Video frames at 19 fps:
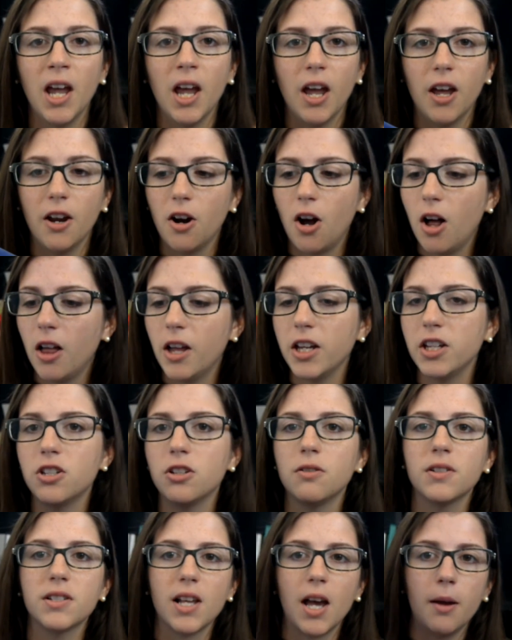And all I
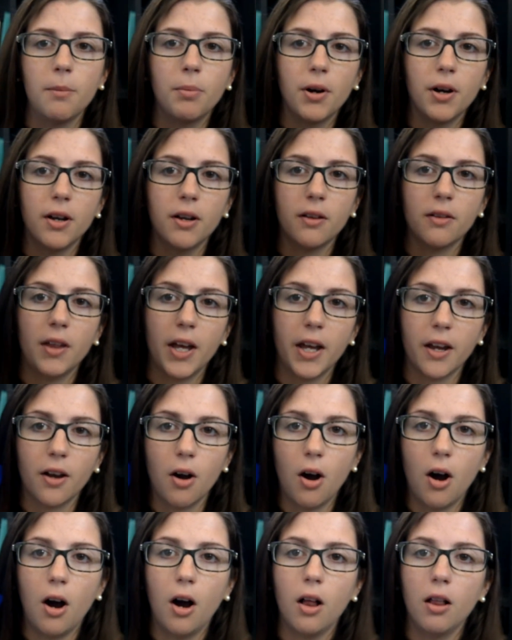do is I put like
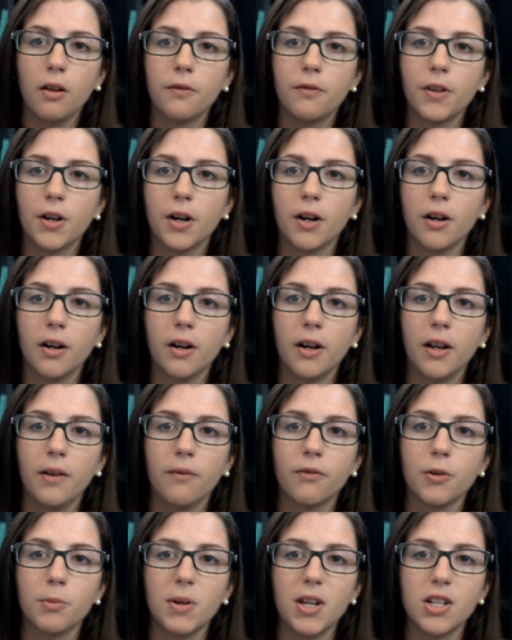all of their
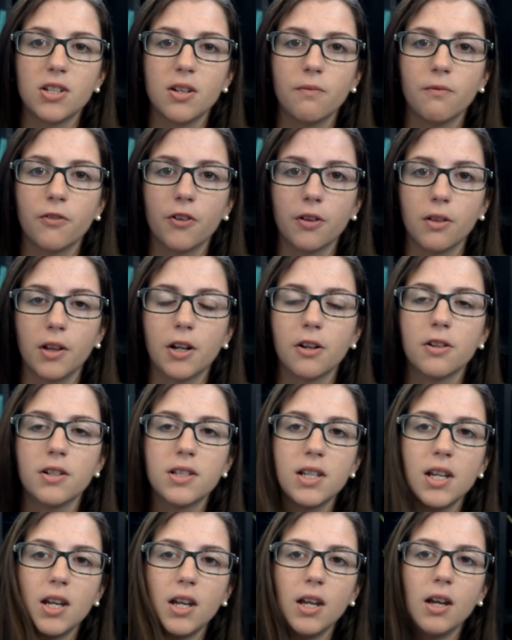information for
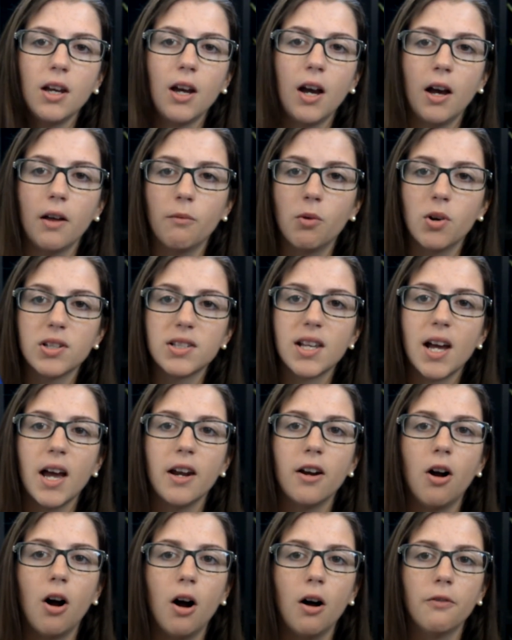literacy on one side,
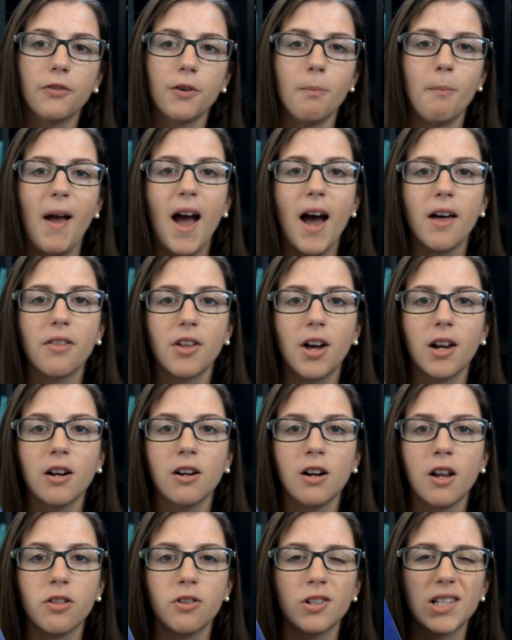all for math on
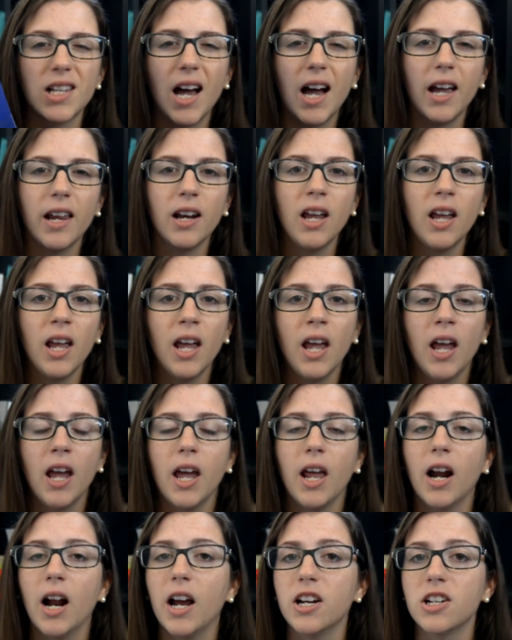another side.
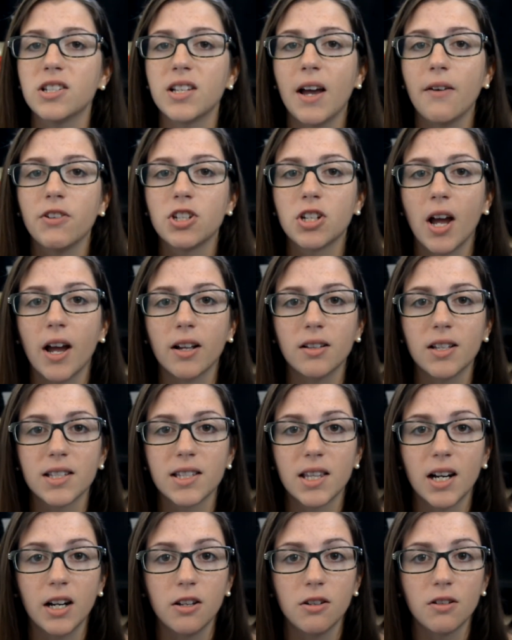And I just have a checklist
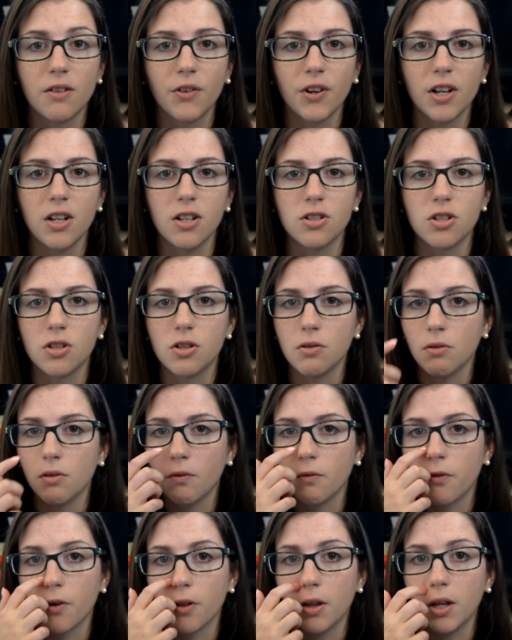that I use for each student
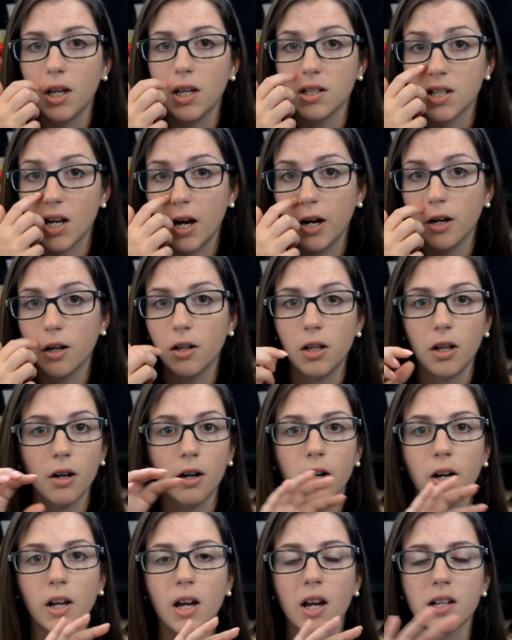for the entire year,
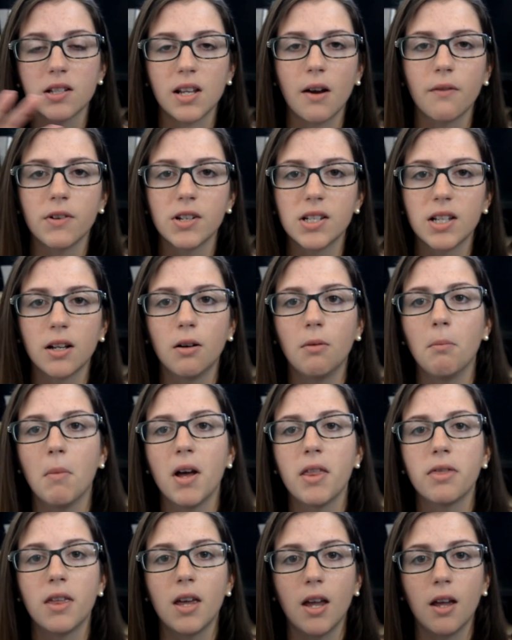and it has every single
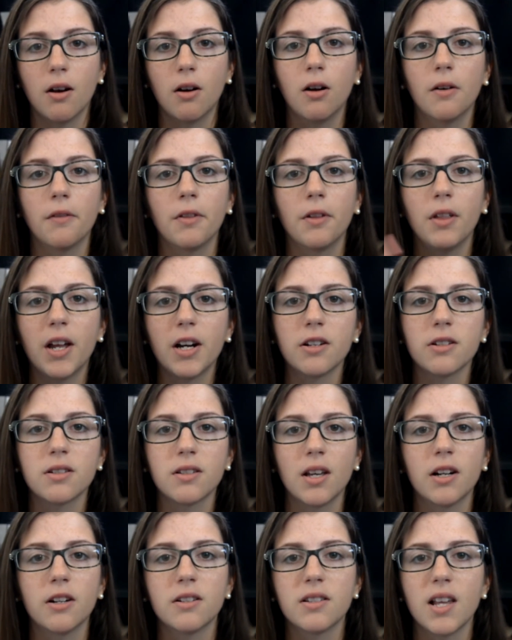month and all of the letters,
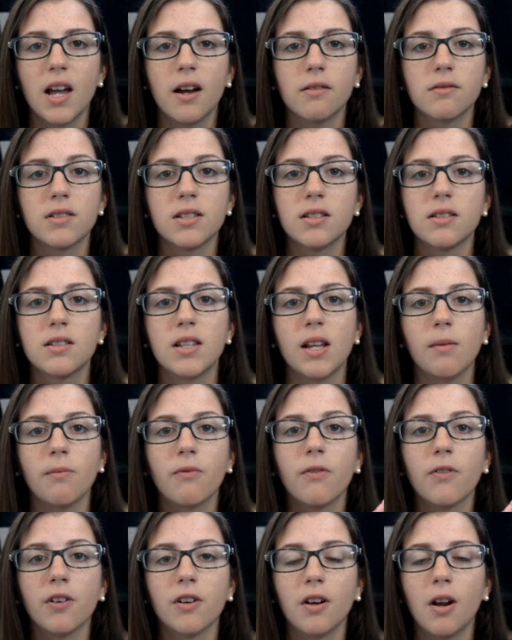letter sounds, same
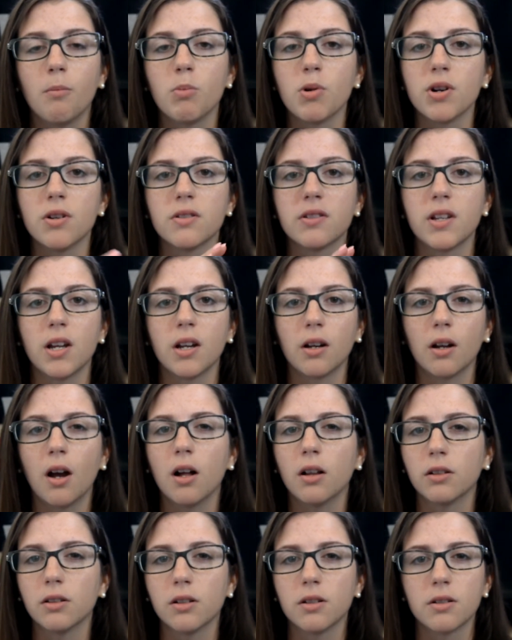for numbers and
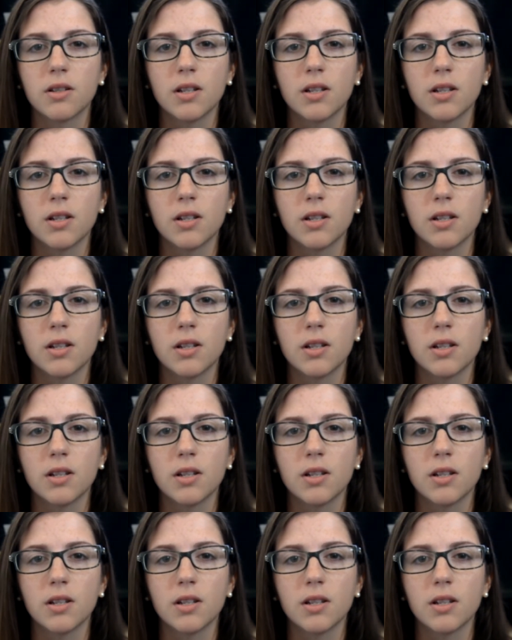colors